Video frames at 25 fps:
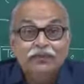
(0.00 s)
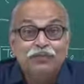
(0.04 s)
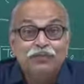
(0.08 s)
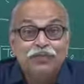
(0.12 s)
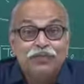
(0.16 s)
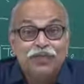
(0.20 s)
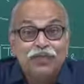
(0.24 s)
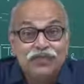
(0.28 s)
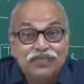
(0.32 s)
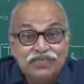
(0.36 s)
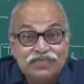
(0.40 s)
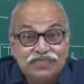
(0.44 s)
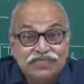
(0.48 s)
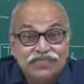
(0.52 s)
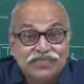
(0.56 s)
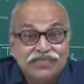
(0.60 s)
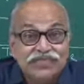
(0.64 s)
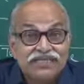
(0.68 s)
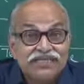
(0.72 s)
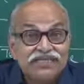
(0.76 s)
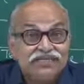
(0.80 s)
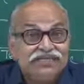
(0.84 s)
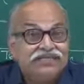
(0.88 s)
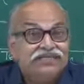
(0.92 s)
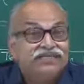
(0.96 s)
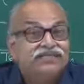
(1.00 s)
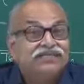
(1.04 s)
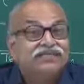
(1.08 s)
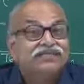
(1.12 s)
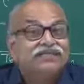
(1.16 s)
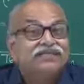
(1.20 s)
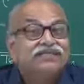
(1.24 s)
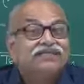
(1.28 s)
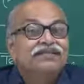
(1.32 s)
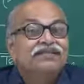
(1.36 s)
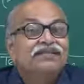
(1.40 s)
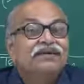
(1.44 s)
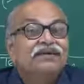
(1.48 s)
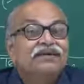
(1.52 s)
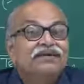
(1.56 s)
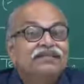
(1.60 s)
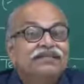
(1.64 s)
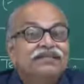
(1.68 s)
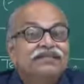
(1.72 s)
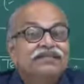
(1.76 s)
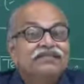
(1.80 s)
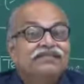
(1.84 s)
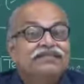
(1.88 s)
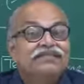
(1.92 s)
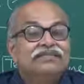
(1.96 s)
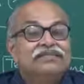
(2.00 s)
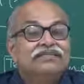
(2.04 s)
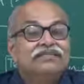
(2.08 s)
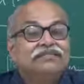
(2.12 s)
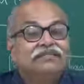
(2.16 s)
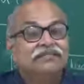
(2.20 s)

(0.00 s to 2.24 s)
process all these